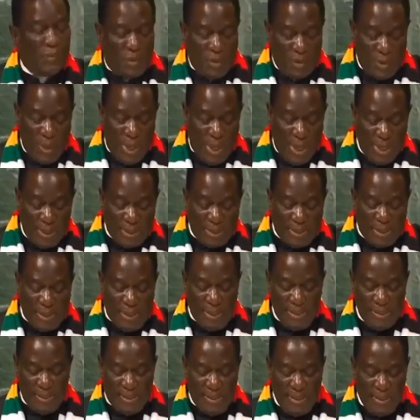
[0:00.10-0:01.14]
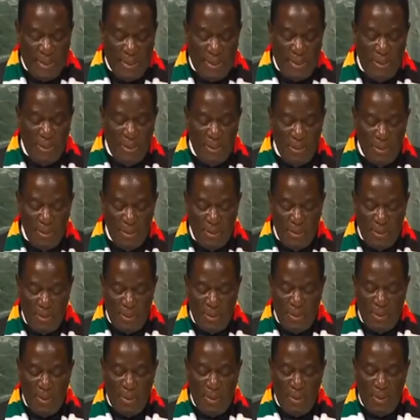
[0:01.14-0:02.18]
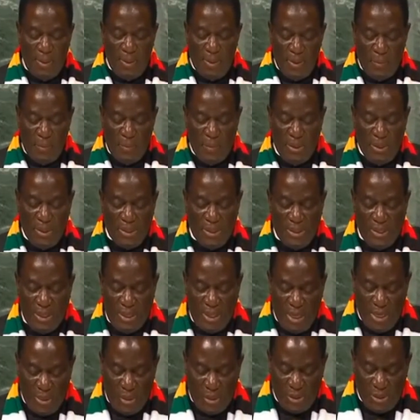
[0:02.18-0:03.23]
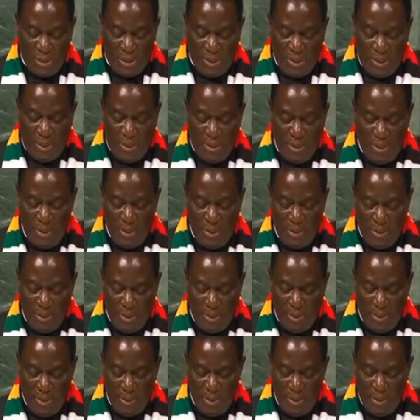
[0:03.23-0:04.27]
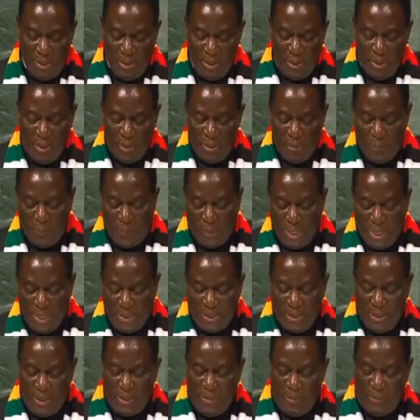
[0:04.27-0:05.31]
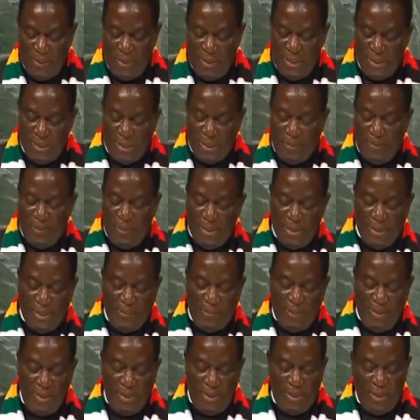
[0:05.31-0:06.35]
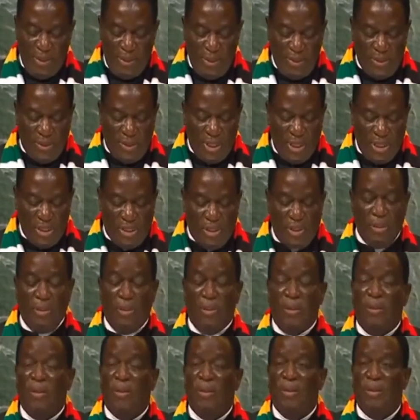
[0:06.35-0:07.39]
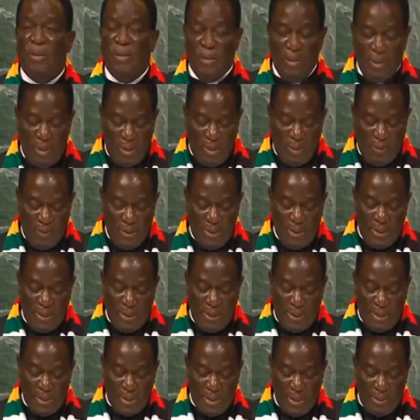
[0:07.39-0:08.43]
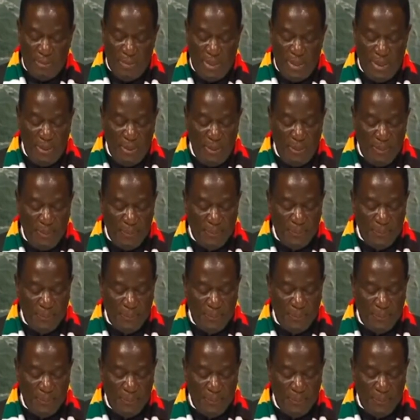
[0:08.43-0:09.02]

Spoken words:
Your Excellency, Mr. Karosi, President of the 77th session of the General Assembly,